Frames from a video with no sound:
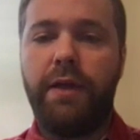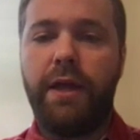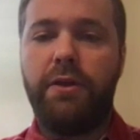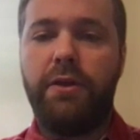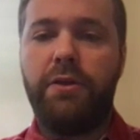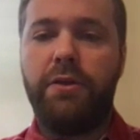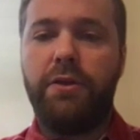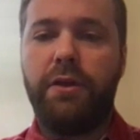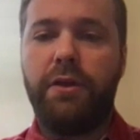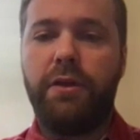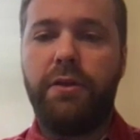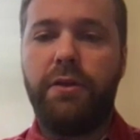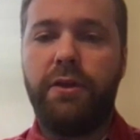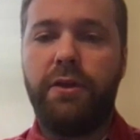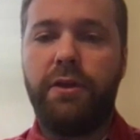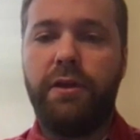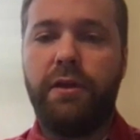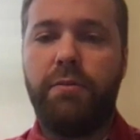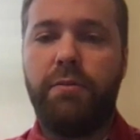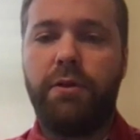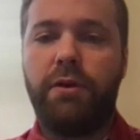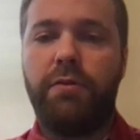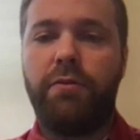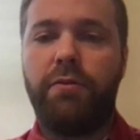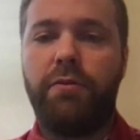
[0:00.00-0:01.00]
then the
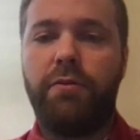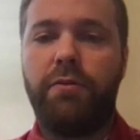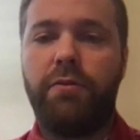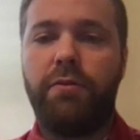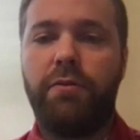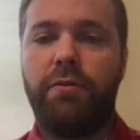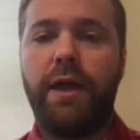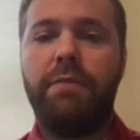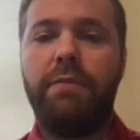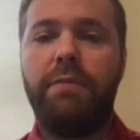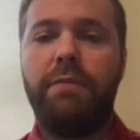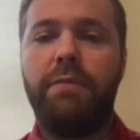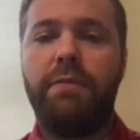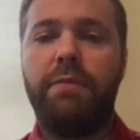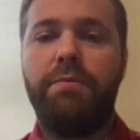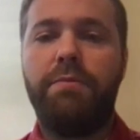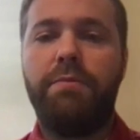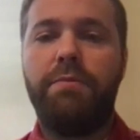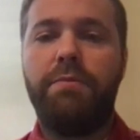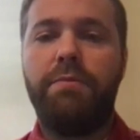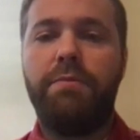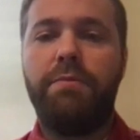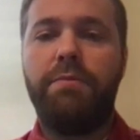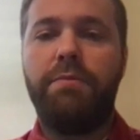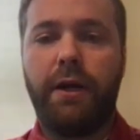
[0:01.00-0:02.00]
number of red beads in
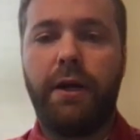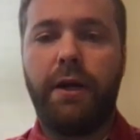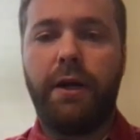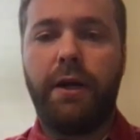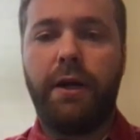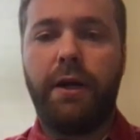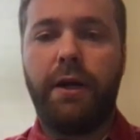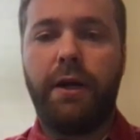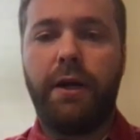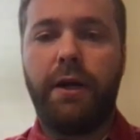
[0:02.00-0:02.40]
your bucket